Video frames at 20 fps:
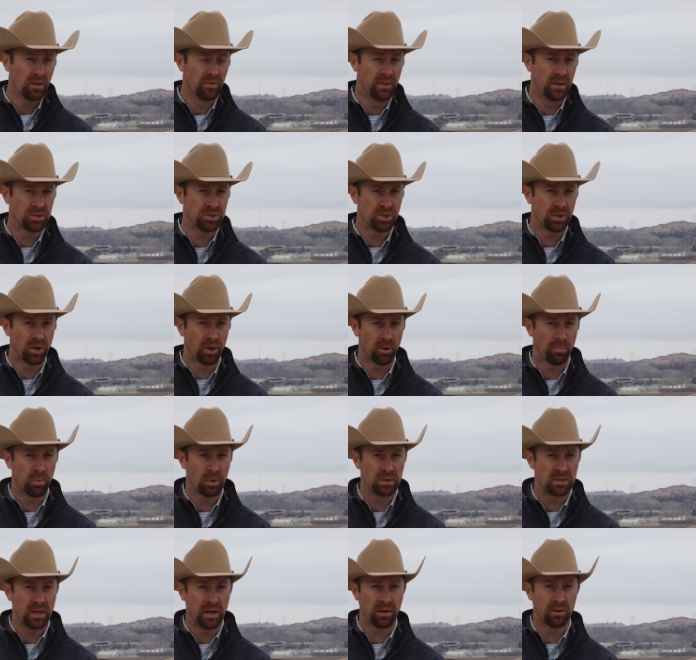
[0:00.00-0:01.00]
This year
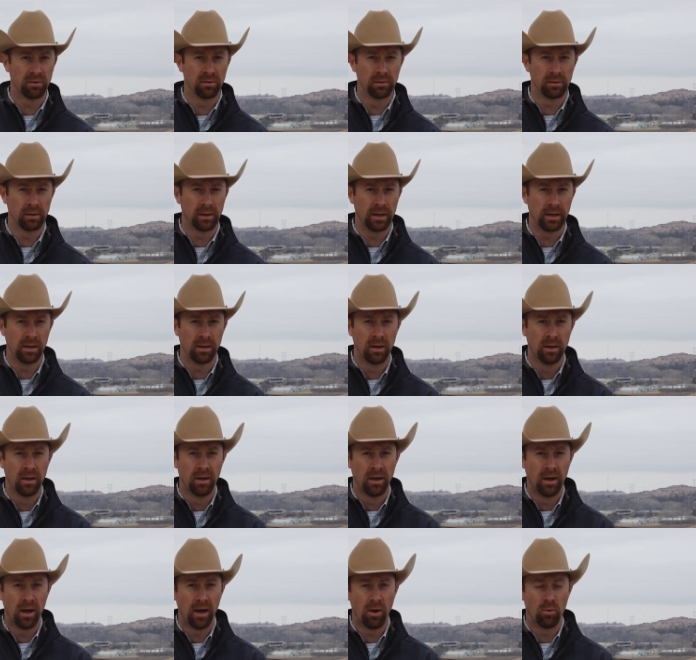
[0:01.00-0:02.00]
particularly,
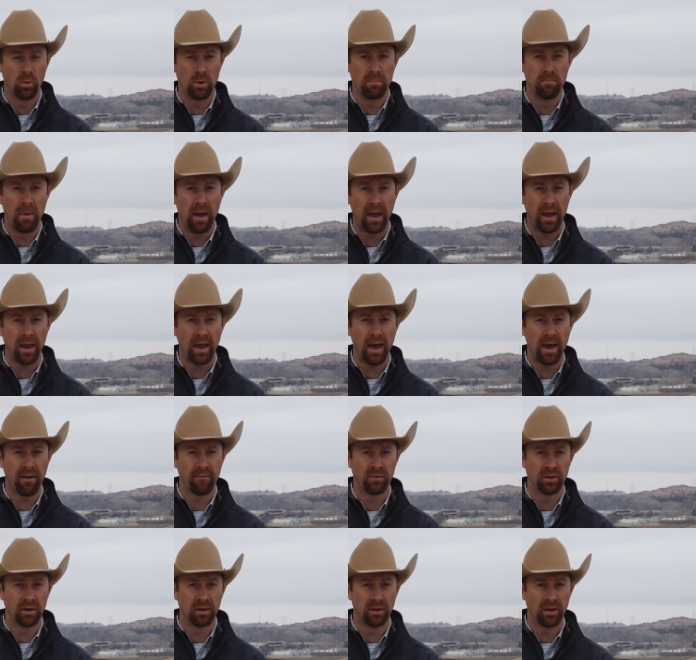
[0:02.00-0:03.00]
uh, we may
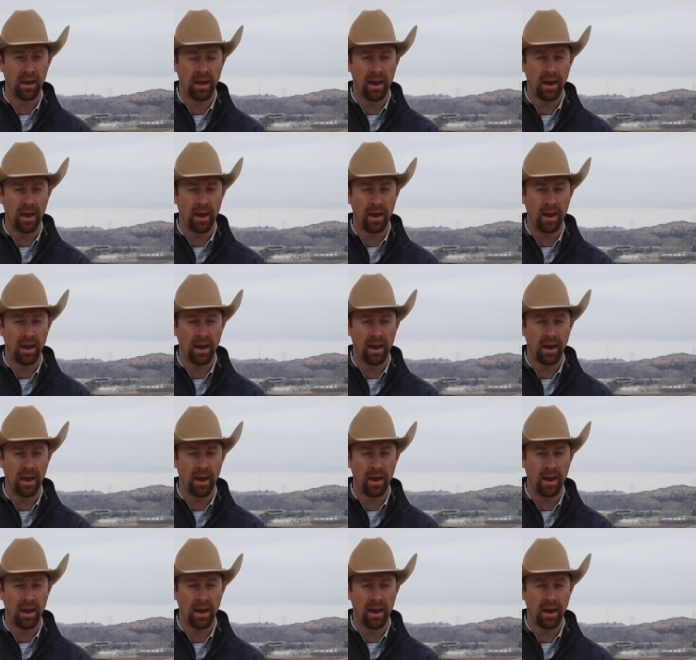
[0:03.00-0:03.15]
have a,